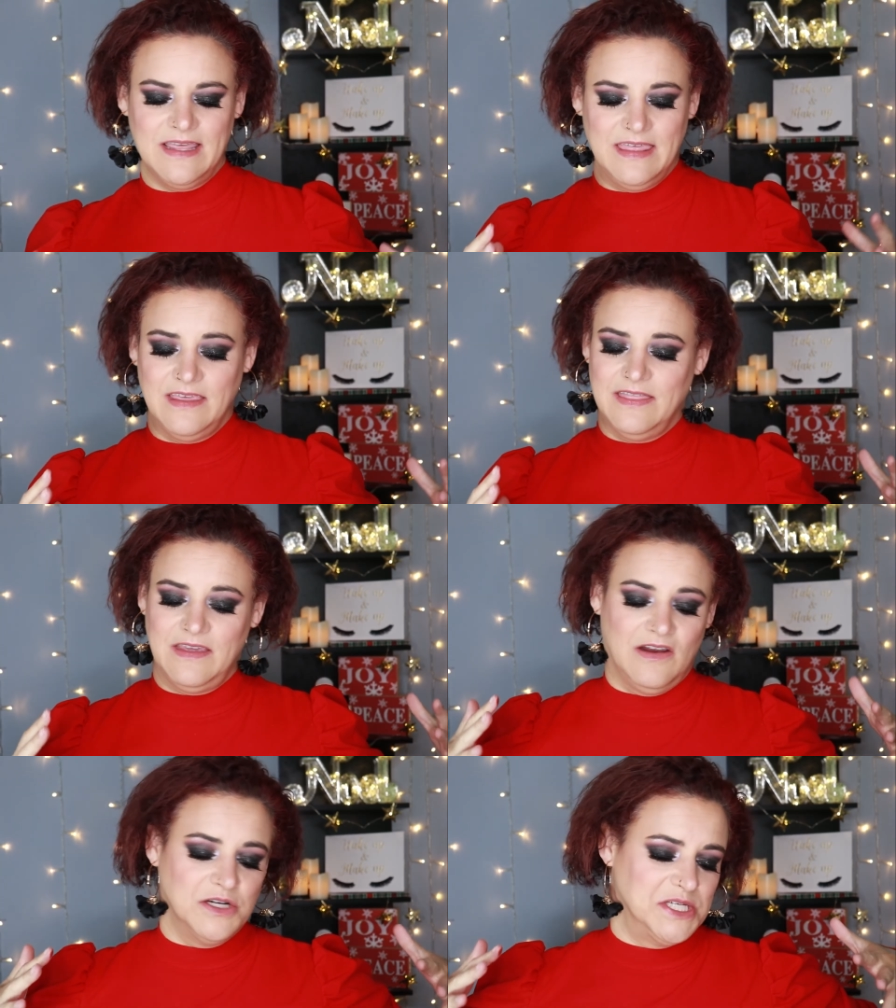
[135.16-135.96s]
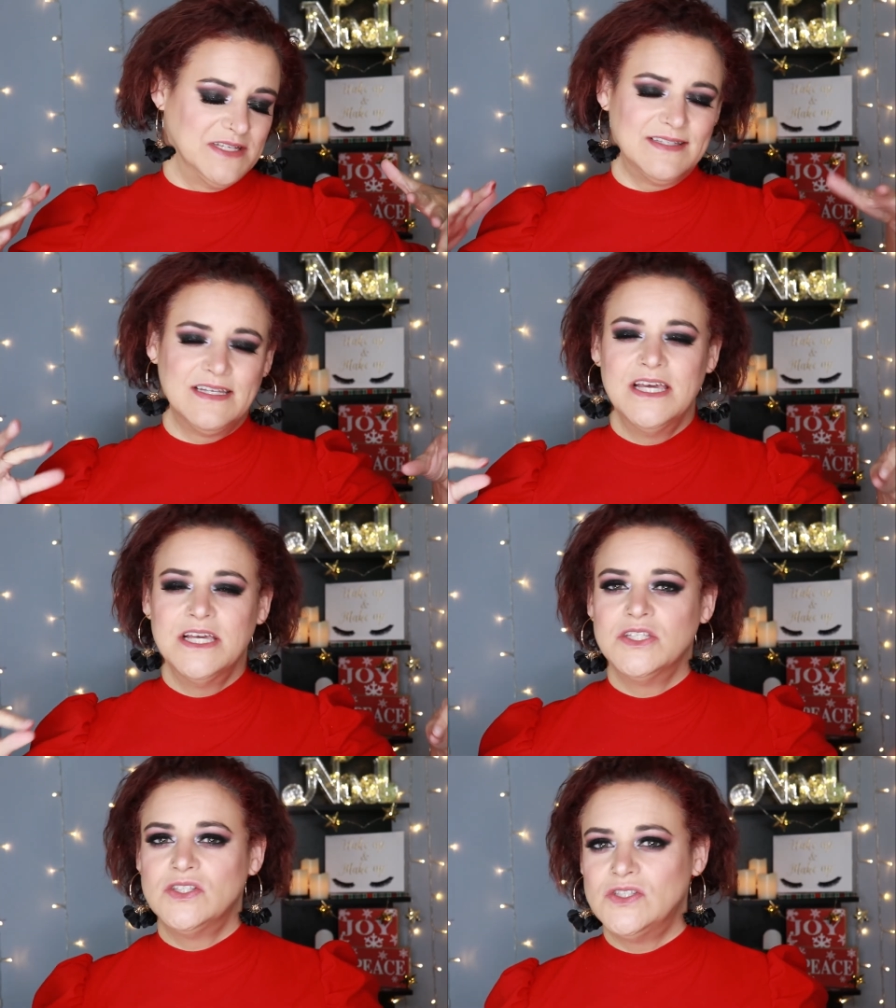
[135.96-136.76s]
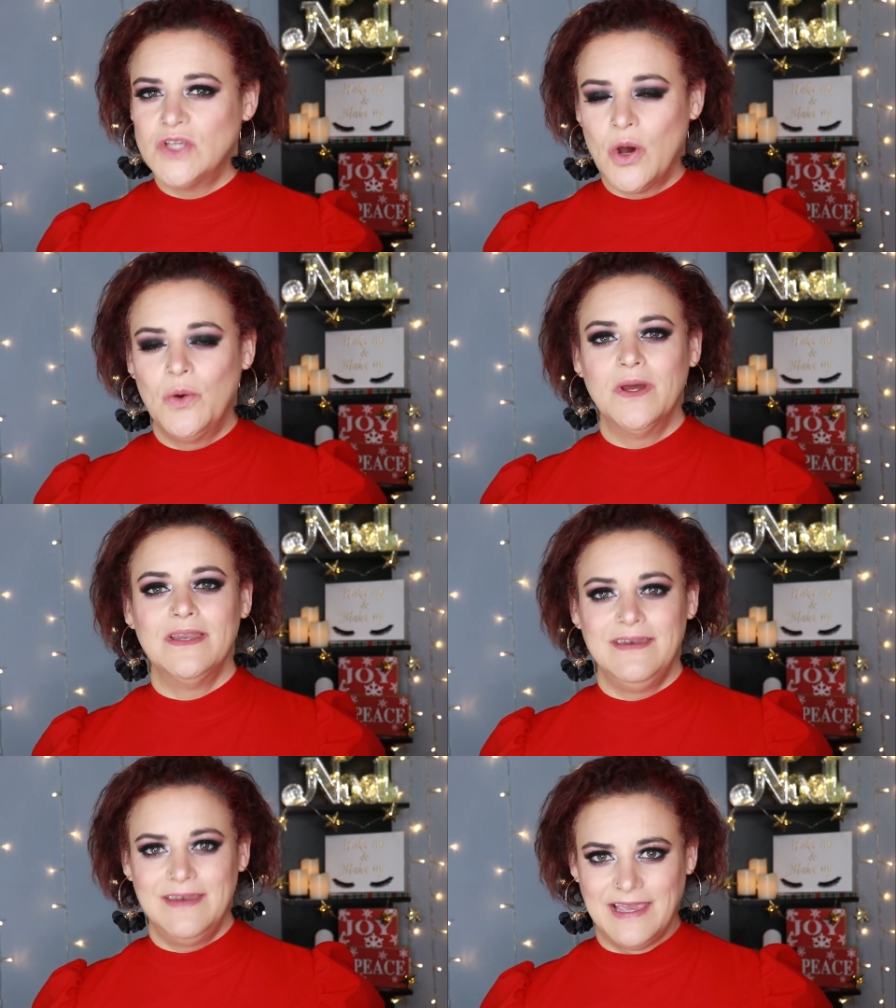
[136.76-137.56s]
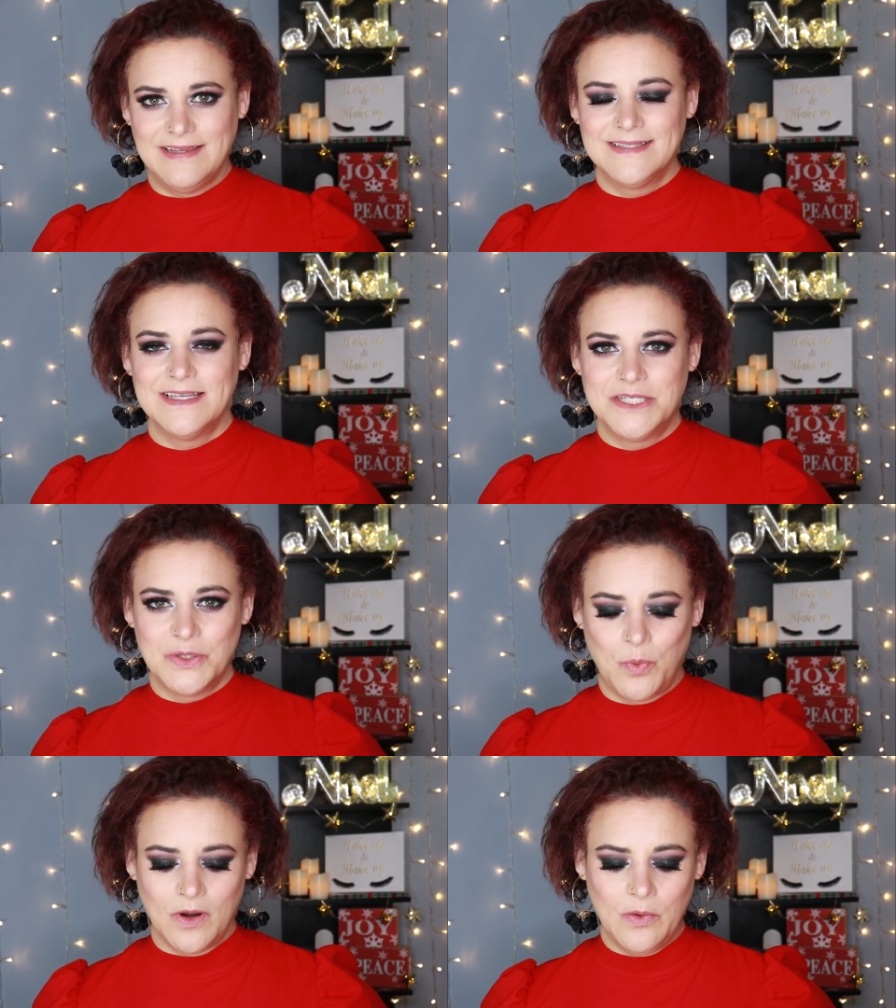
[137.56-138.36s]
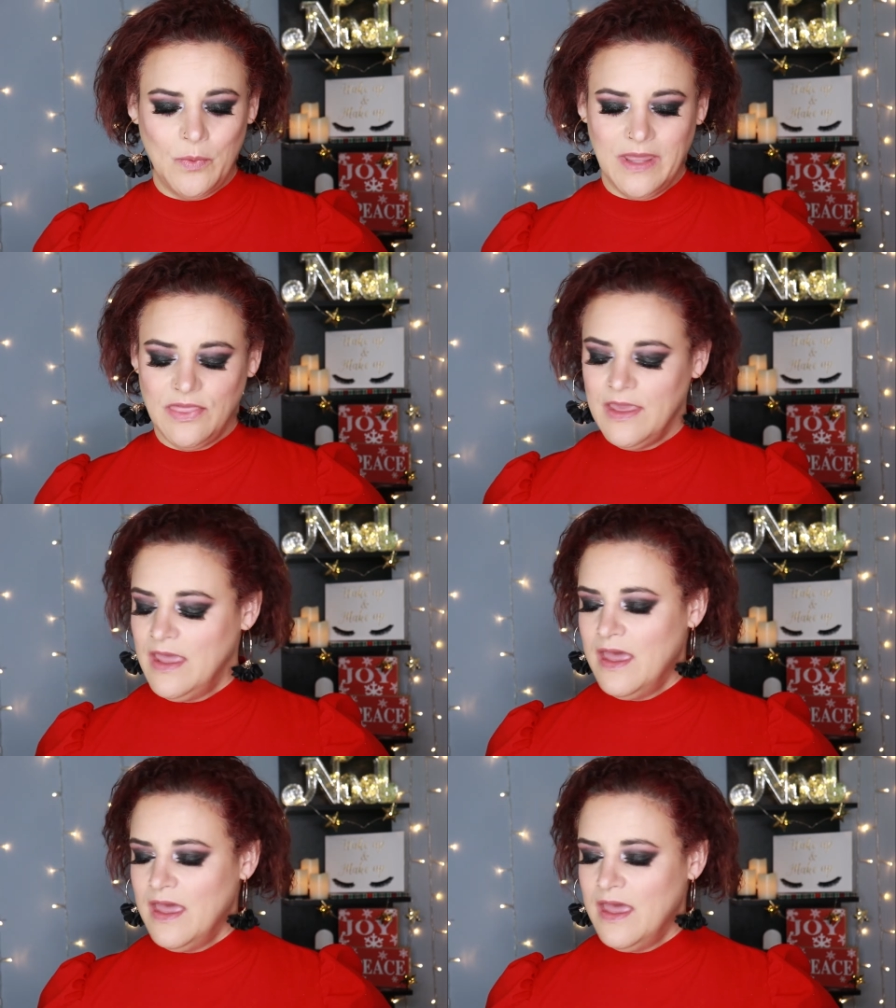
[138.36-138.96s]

I think they are just so nice to work with